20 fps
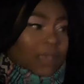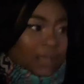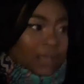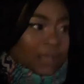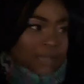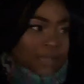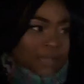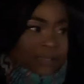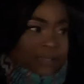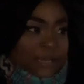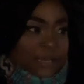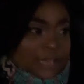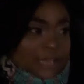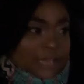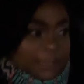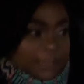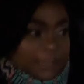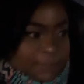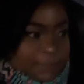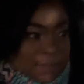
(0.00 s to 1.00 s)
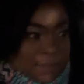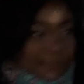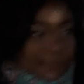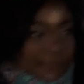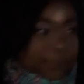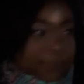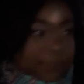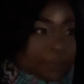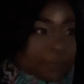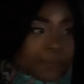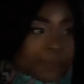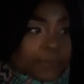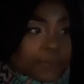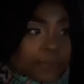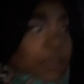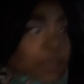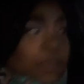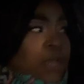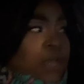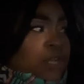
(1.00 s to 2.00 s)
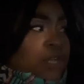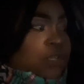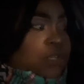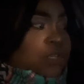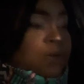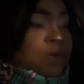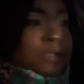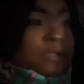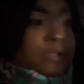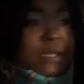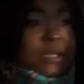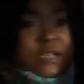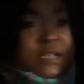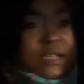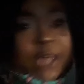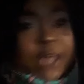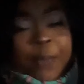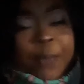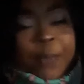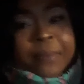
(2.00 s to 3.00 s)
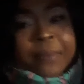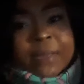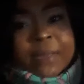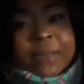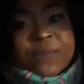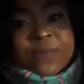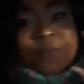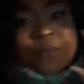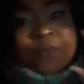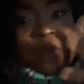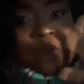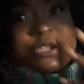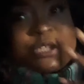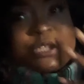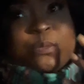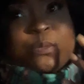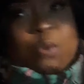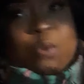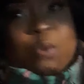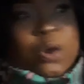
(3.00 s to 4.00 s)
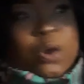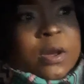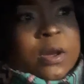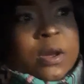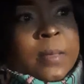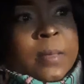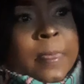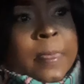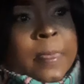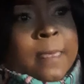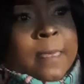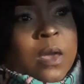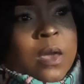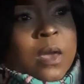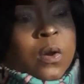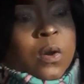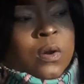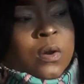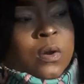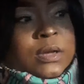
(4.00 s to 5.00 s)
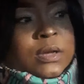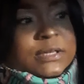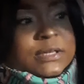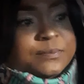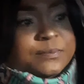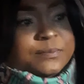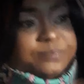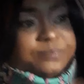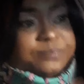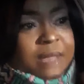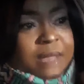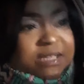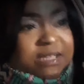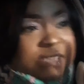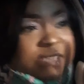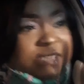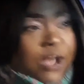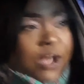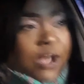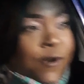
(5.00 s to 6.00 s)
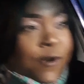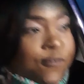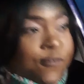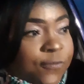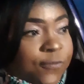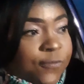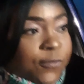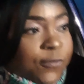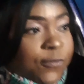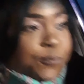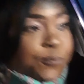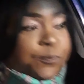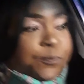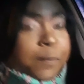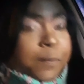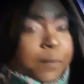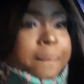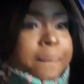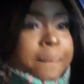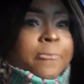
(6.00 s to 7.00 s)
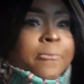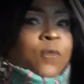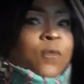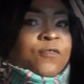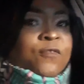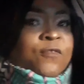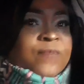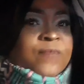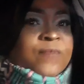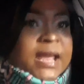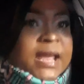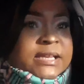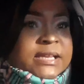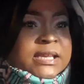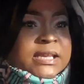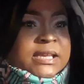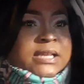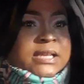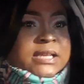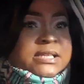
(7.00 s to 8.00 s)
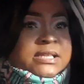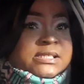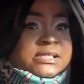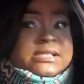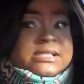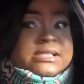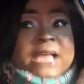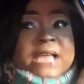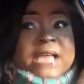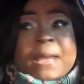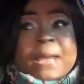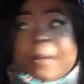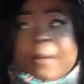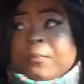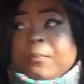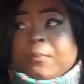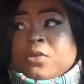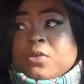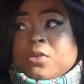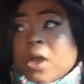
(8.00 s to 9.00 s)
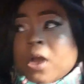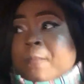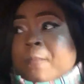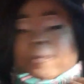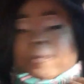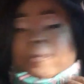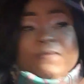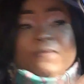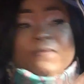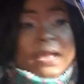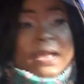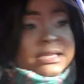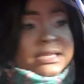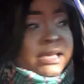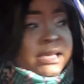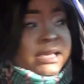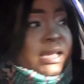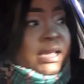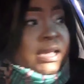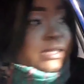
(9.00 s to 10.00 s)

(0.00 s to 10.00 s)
that's what I need. But this quarantine is helping me focus more on myself, reflecting. This is the time I'm reflecting and